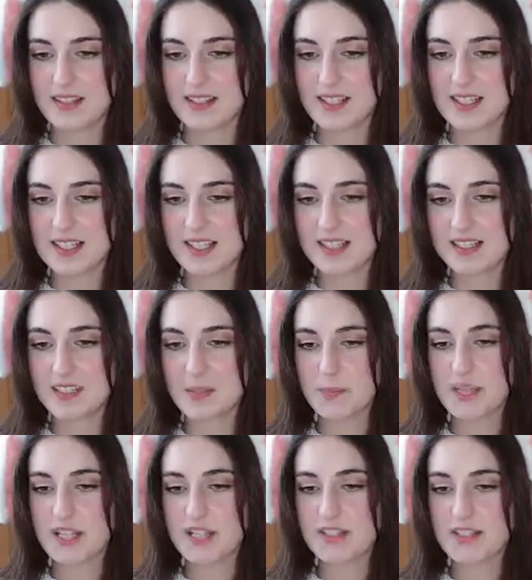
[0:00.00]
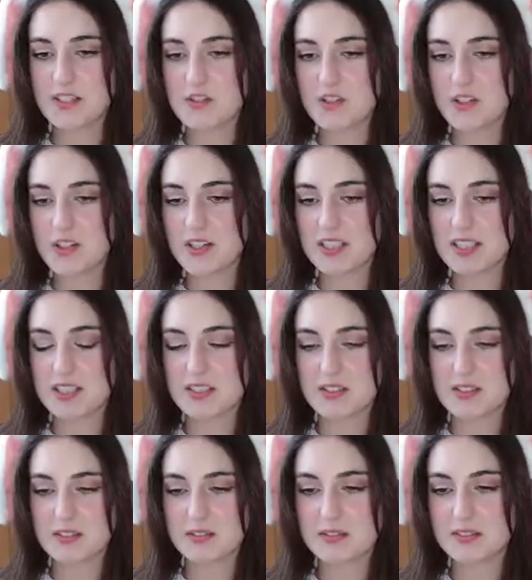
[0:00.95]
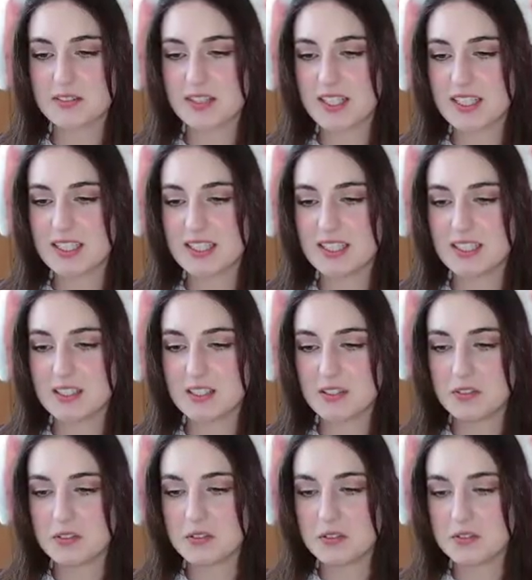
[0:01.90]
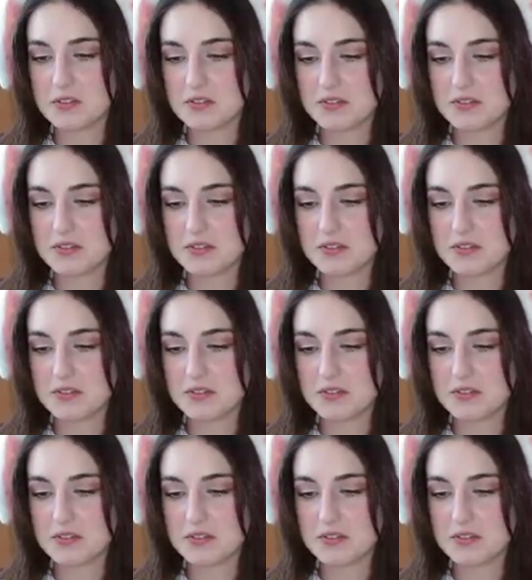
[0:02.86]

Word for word: Then I'll get better at drawing too, like you.